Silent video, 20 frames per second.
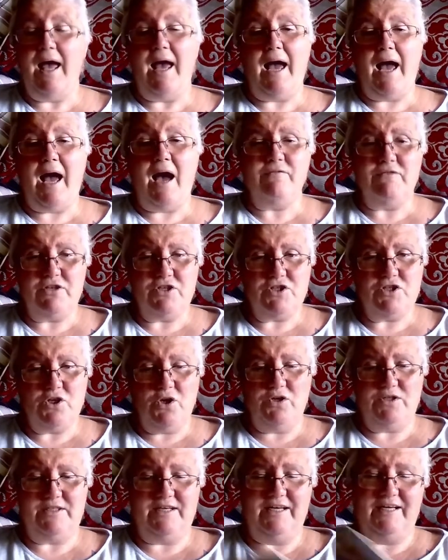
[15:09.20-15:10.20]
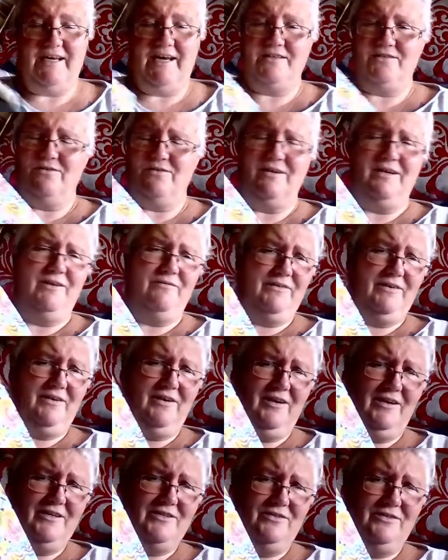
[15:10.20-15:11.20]
I haven't started it yet. Oh, I love the
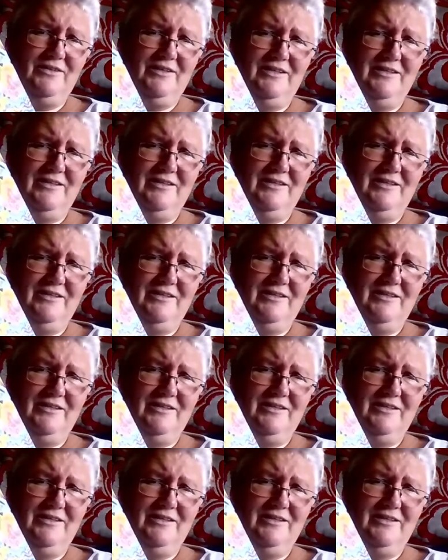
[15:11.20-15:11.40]
colours on the